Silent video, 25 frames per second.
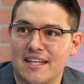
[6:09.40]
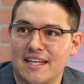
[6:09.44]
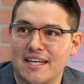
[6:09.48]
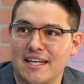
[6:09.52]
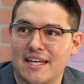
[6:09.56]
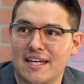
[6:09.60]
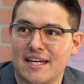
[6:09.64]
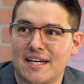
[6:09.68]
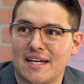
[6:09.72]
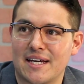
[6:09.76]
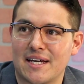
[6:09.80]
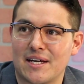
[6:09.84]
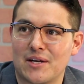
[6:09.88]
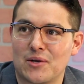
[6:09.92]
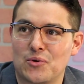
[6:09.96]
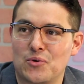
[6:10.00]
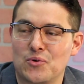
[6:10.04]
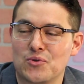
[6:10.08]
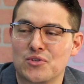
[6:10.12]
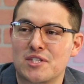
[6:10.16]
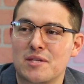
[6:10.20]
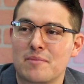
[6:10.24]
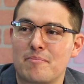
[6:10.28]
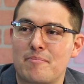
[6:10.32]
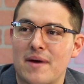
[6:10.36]
the
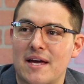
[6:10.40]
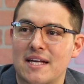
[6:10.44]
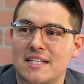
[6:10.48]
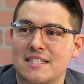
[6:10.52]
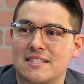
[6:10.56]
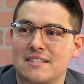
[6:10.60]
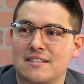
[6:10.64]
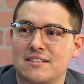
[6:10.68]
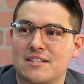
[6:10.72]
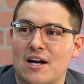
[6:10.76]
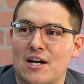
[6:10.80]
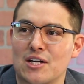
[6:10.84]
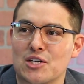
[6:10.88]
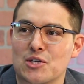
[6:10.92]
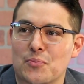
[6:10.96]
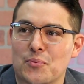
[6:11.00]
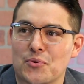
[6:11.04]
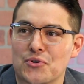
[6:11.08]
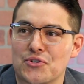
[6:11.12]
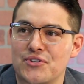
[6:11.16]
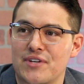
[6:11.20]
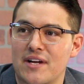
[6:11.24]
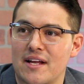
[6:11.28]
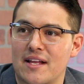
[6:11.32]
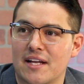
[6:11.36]
who's the best Dodger
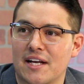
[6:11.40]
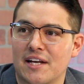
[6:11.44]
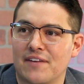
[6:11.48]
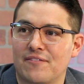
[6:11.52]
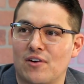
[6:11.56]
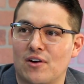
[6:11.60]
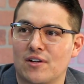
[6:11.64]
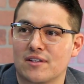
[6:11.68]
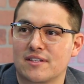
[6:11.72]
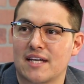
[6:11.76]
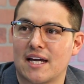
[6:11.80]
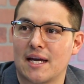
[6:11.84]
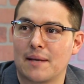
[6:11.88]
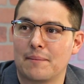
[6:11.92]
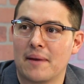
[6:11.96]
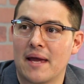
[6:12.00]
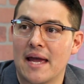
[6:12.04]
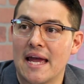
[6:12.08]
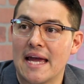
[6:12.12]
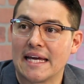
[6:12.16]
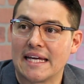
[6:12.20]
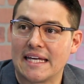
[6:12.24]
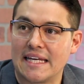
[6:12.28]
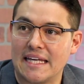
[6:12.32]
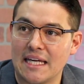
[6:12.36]
personality of all time.
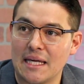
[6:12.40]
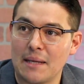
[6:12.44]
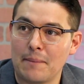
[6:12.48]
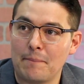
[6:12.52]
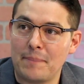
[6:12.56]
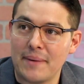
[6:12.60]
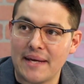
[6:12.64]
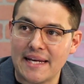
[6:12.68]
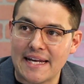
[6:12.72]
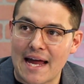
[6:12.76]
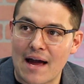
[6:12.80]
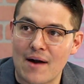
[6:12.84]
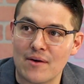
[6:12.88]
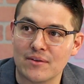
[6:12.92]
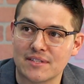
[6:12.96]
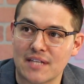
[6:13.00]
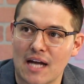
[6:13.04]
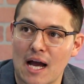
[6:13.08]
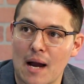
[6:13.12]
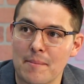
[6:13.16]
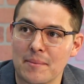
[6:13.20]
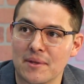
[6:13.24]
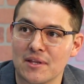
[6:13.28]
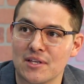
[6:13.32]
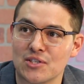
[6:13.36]
He beat out
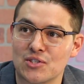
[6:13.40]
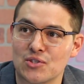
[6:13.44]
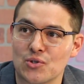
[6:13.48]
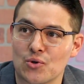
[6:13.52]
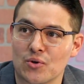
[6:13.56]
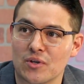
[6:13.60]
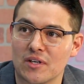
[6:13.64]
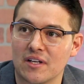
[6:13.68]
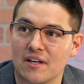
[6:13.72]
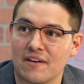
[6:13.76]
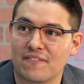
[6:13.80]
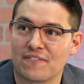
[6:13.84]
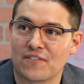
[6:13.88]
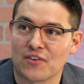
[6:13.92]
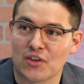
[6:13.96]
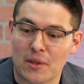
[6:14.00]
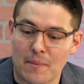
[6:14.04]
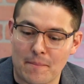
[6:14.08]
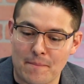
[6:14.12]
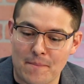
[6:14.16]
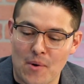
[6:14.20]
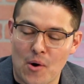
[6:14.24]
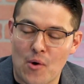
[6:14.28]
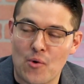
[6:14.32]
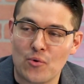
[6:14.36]
Tommy Lasorda for
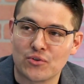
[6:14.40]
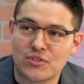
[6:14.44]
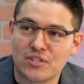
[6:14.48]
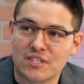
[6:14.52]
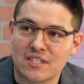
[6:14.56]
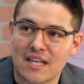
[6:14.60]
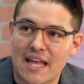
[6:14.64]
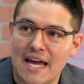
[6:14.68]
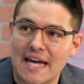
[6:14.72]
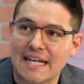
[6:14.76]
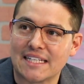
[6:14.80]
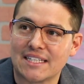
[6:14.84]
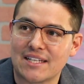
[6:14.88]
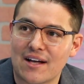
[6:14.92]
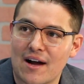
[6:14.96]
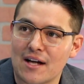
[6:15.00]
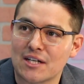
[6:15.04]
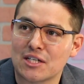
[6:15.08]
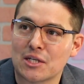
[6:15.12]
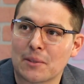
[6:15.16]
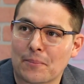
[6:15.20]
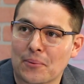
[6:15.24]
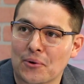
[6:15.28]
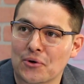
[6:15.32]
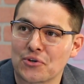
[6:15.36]
the most liked
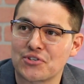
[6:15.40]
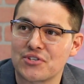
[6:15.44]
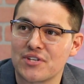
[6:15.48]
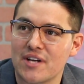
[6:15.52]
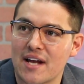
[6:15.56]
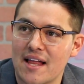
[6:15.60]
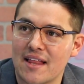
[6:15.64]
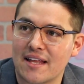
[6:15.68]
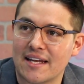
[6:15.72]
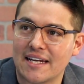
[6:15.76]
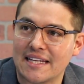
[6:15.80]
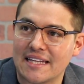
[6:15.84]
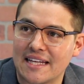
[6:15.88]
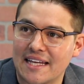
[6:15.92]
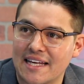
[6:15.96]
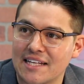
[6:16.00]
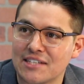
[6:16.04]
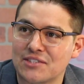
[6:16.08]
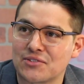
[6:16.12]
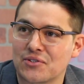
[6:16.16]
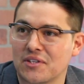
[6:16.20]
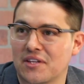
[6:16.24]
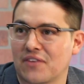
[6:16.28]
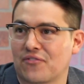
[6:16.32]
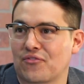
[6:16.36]
Dodger personality in the
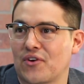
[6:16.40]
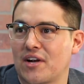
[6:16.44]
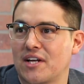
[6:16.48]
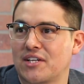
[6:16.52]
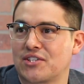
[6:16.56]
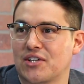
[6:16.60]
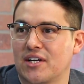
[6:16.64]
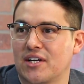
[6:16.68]
history of the franchise.